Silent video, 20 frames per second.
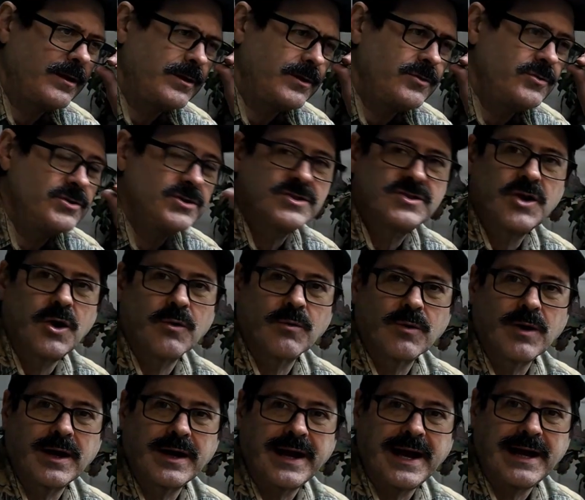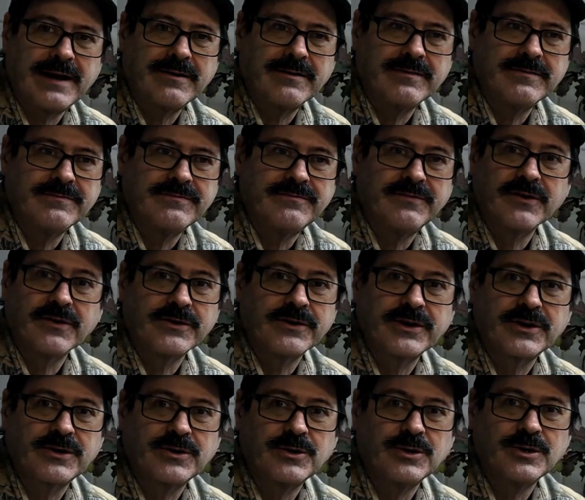you just don't run out of
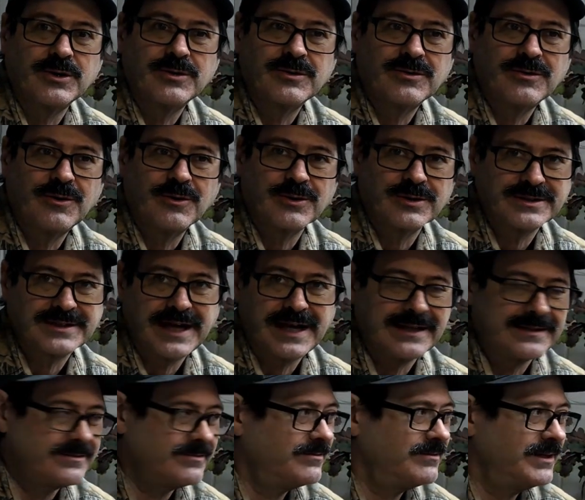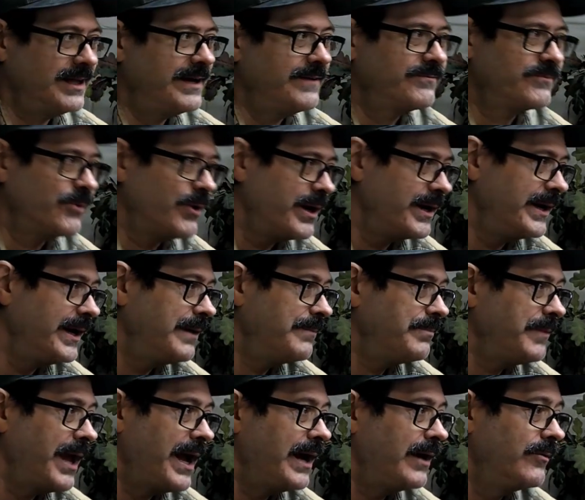vertical, horizontal, left, right, up,
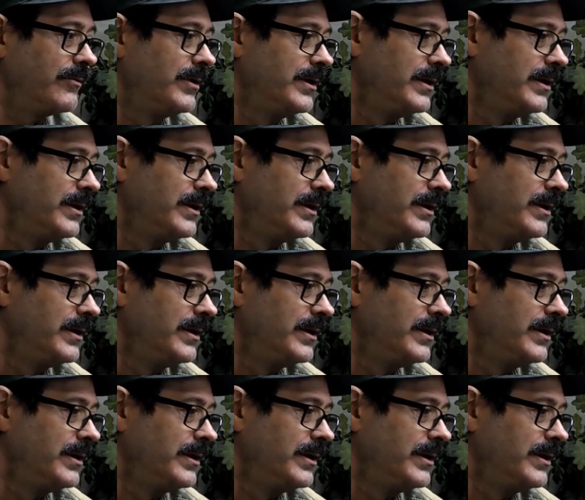down.